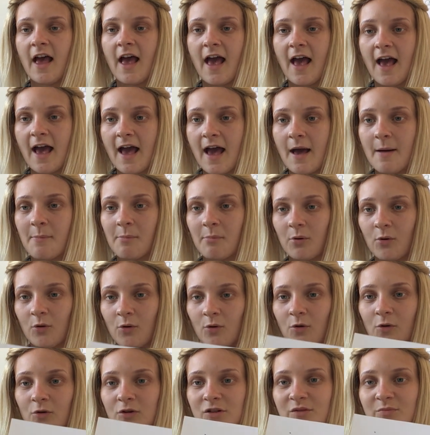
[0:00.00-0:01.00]

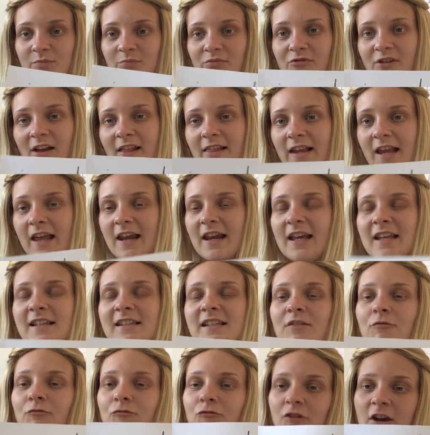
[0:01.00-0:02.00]
Airport. Brilliant. Is it